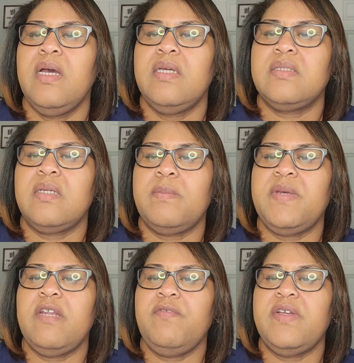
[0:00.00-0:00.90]
So the
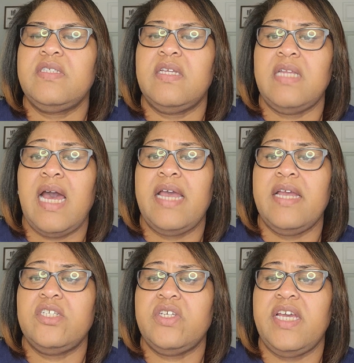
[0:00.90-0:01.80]
benefits in
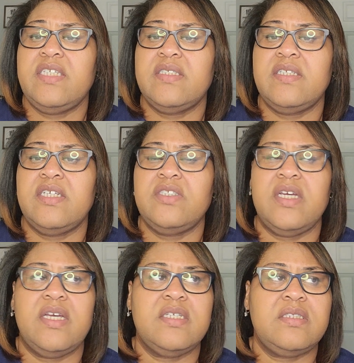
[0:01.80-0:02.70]
higher education, such
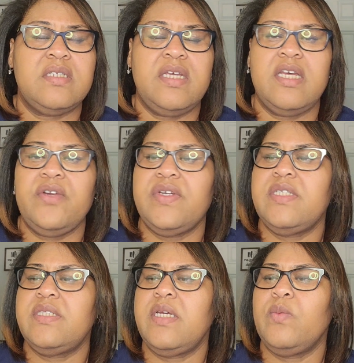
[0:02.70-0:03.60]
as the
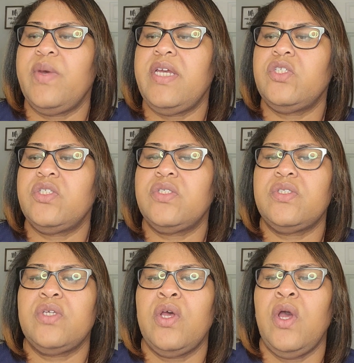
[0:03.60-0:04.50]
increase in
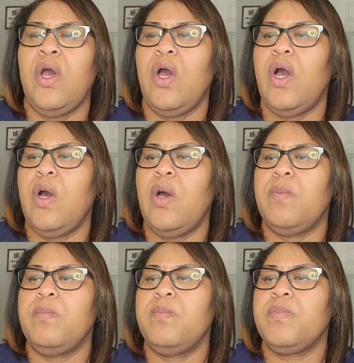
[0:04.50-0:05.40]
wages,
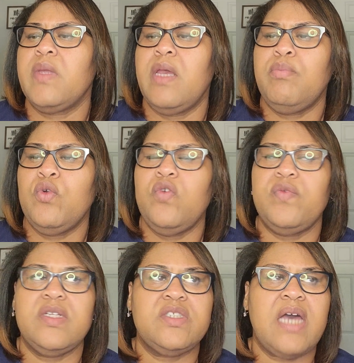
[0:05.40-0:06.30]

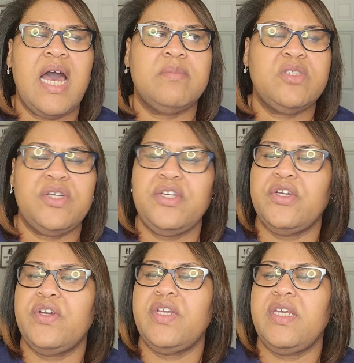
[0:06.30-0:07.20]
improving job
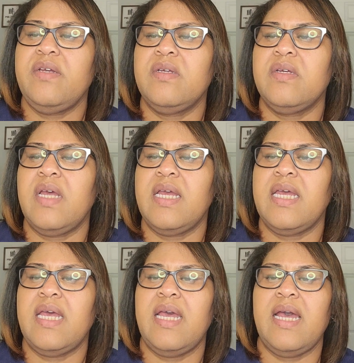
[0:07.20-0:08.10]
security,
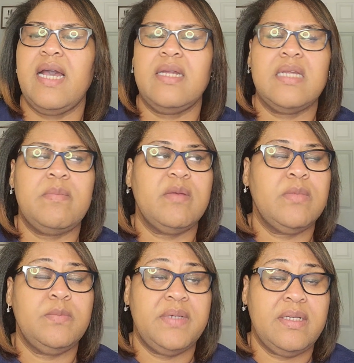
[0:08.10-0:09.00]
economic
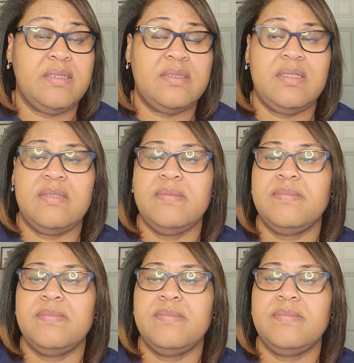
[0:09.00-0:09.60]
mobility,